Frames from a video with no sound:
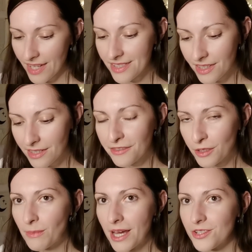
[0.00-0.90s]
It's gonna
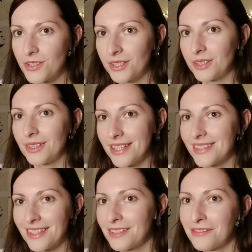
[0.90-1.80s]
feel magical.
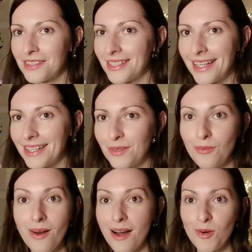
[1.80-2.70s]
It's gonna feel
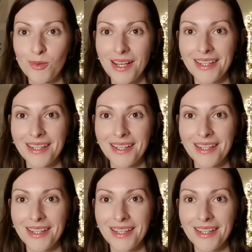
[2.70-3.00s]
like, wow,